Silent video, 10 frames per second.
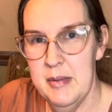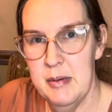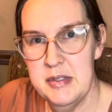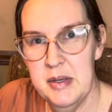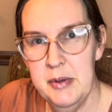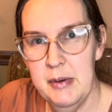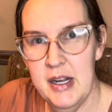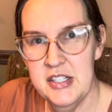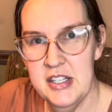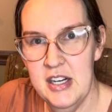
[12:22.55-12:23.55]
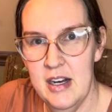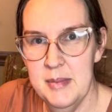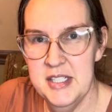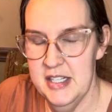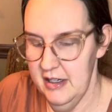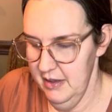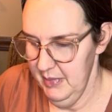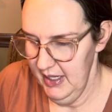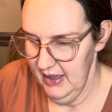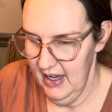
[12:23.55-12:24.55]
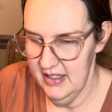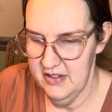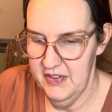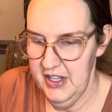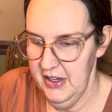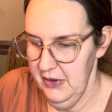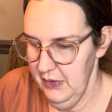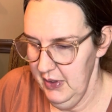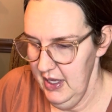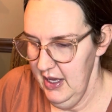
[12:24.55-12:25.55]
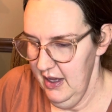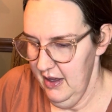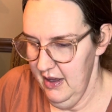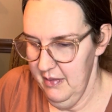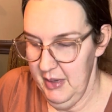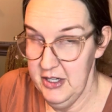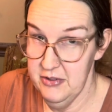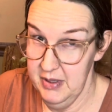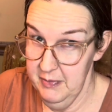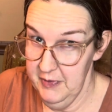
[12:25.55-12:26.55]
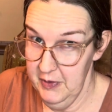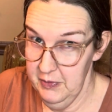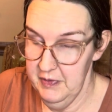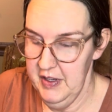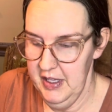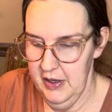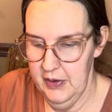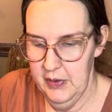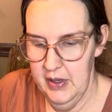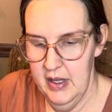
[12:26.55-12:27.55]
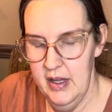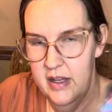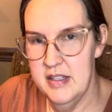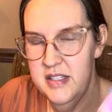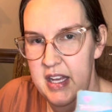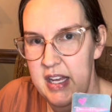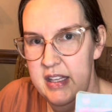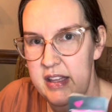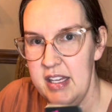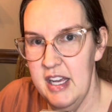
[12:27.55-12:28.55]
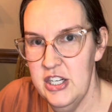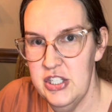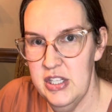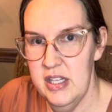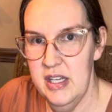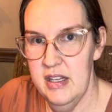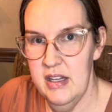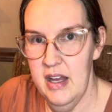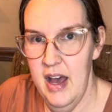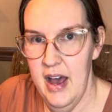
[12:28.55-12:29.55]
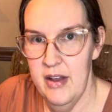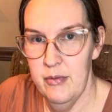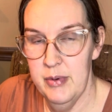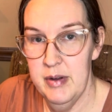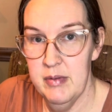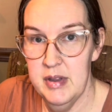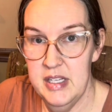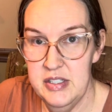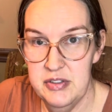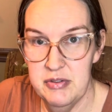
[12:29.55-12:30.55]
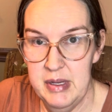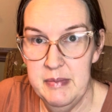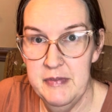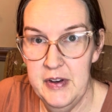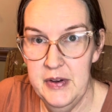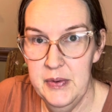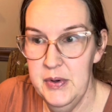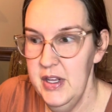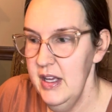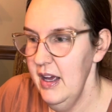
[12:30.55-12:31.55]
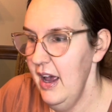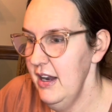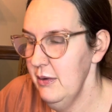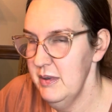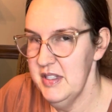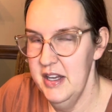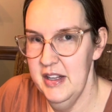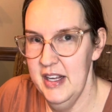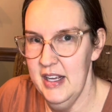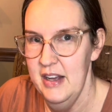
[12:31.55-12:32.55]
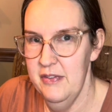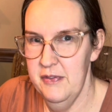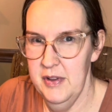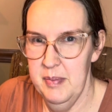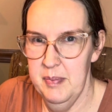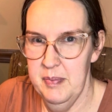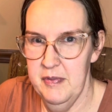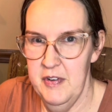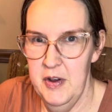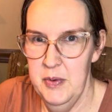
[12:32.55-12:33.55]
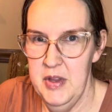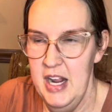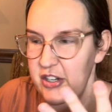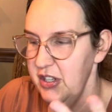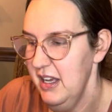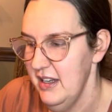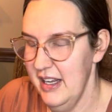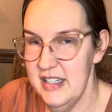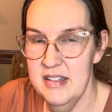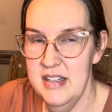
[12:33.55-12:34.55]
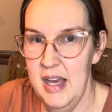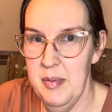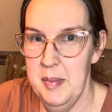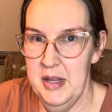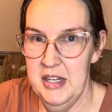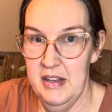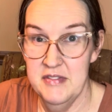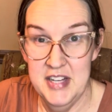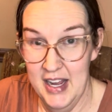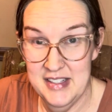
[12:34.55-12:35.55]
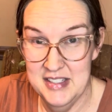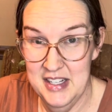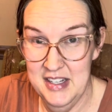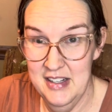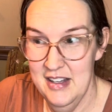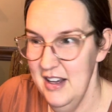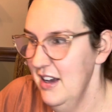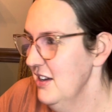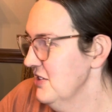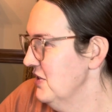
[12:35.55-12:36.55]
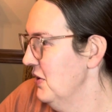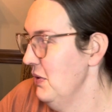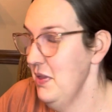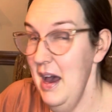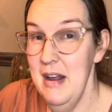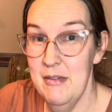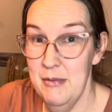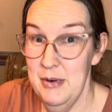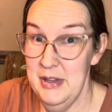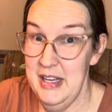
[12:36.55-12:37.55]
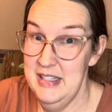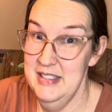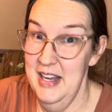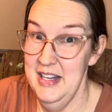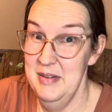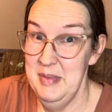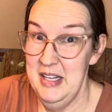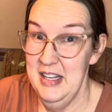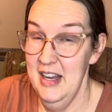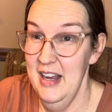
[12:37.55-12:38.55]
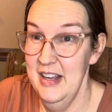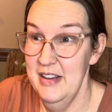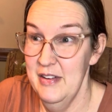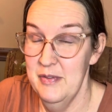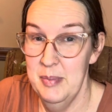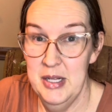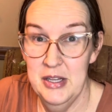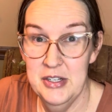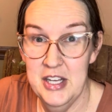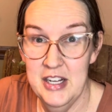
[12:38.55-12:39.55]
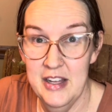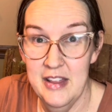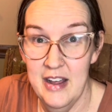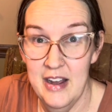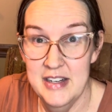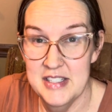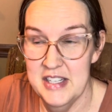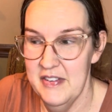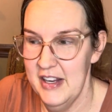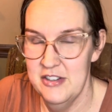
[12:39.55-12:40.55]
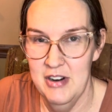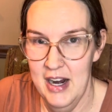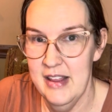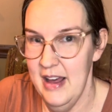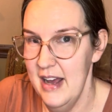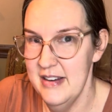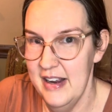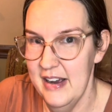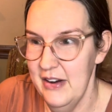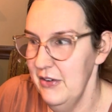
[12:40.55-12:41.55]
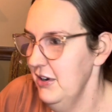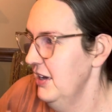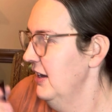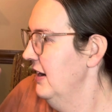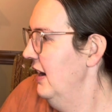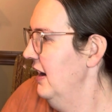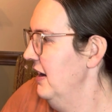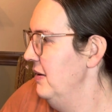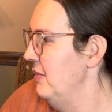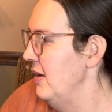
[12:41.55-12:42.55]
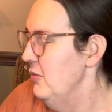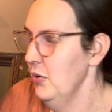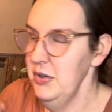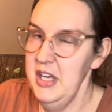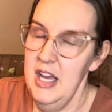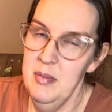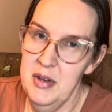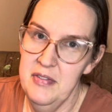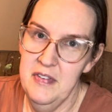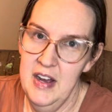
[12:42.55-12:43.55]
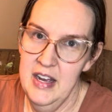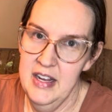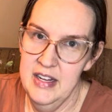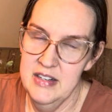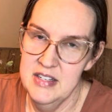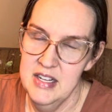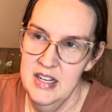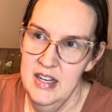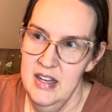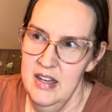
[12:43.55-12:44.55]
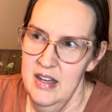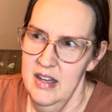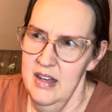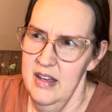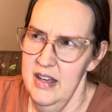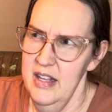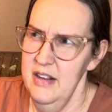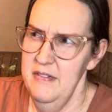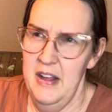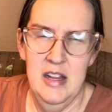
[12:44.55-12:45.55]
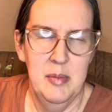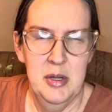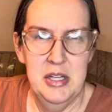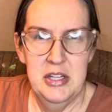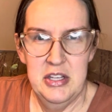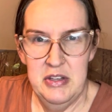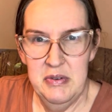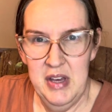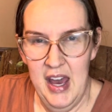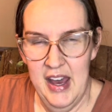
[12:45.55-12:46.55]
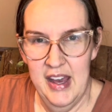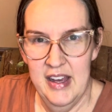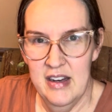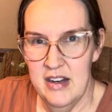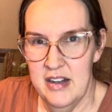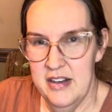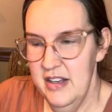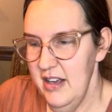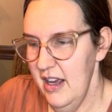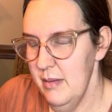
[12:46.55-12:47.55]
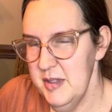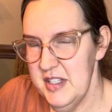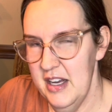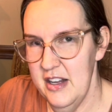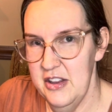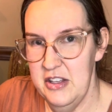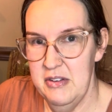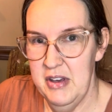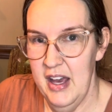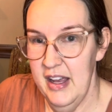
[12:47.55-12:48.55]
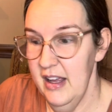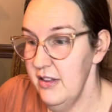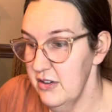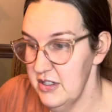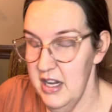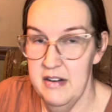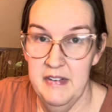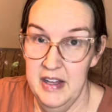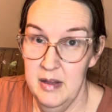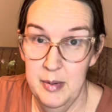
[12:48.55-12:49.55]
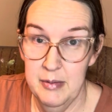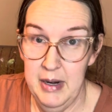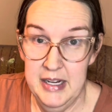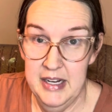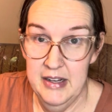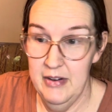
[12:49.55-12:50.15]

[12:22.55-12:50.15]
There was someone who actually commented on my last video, my Dream Phone video, saying that they actually had re-released Dream Phone, and it was on like a flip phone that actually had like capability of texting. So that really excited me. I have been looking online to see if I can track that down. I'm only able to find it available in the UK on Amazon in the UK, and there's none available right now.